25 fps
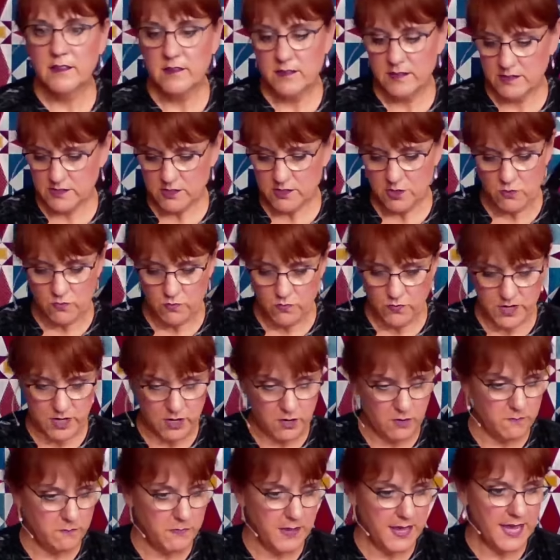So we
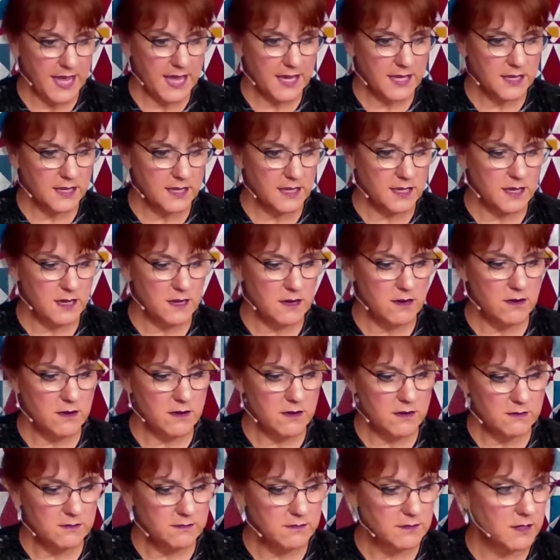are back
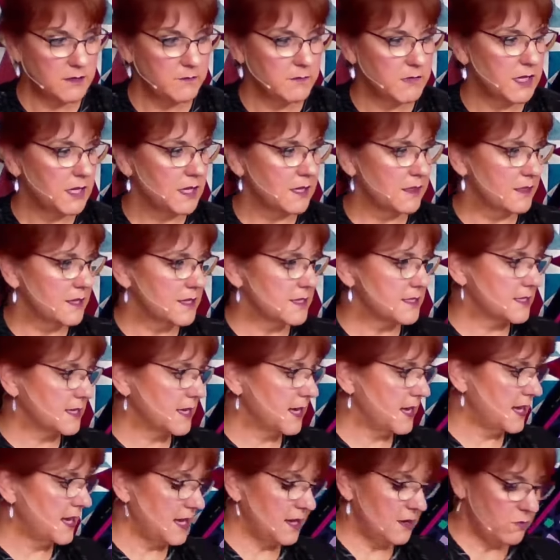here. Let me get this
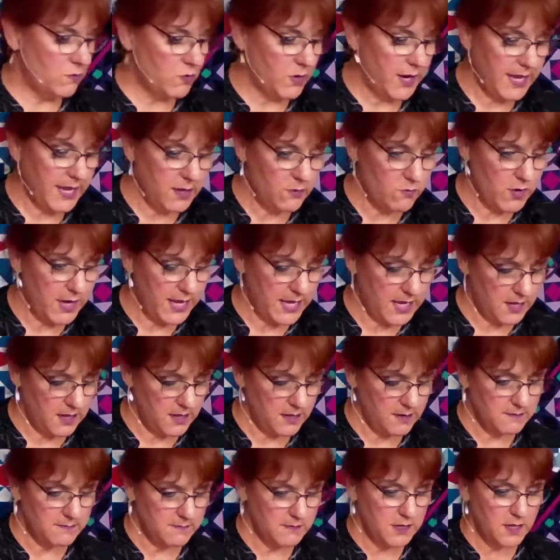guy way,
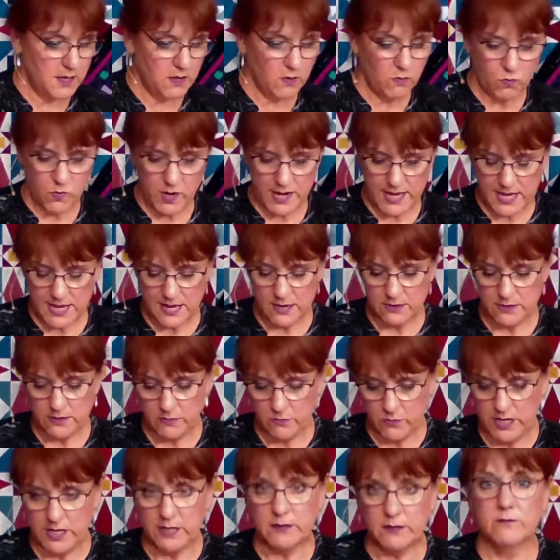way, way out of the
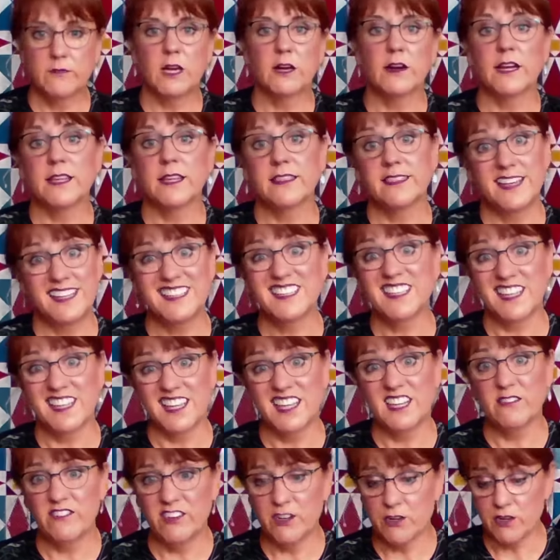way. All right, I didn't get
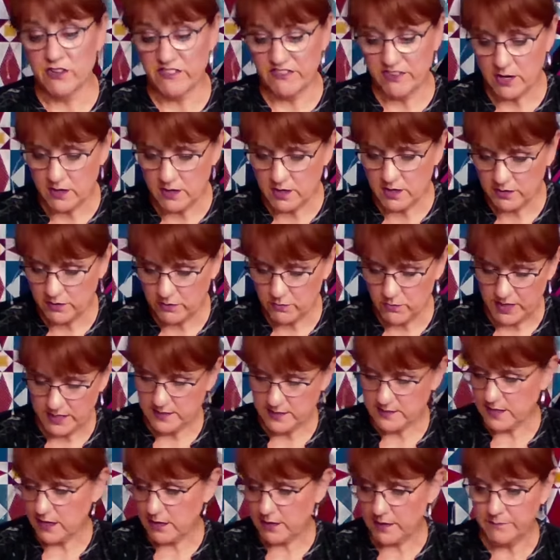him very far out of the way,
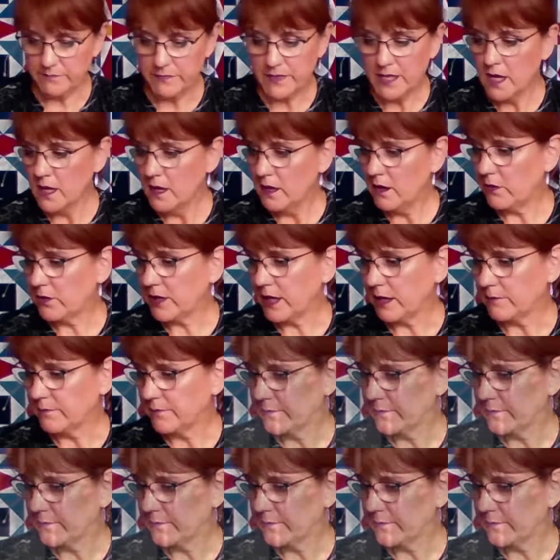sorry. Okay,